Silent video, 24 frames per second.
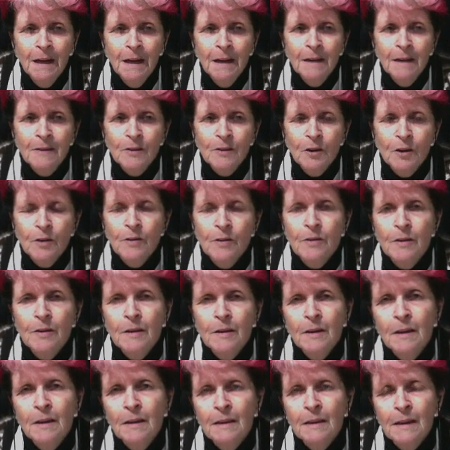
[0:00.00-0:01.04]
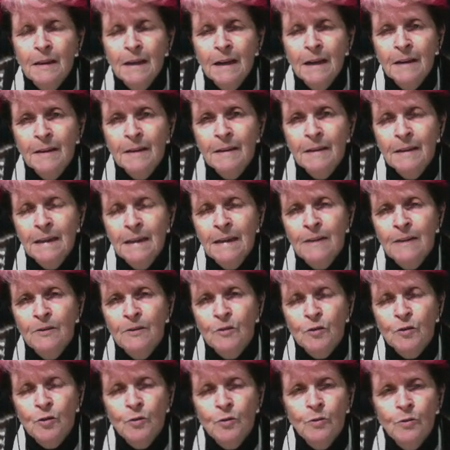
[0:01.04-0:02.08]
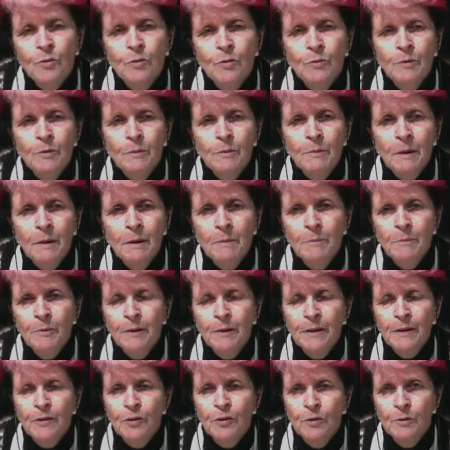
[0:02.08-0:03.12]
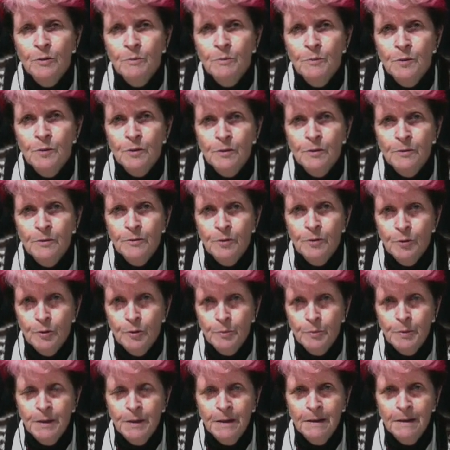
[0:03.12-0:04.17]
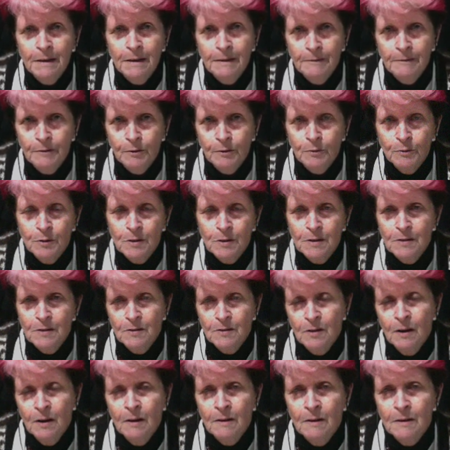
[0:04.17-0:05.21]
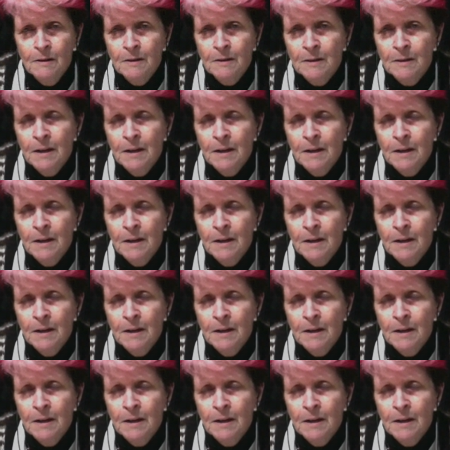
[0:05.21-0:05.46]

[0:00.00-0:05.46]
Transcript: So the other thing to remember in terms of European influence design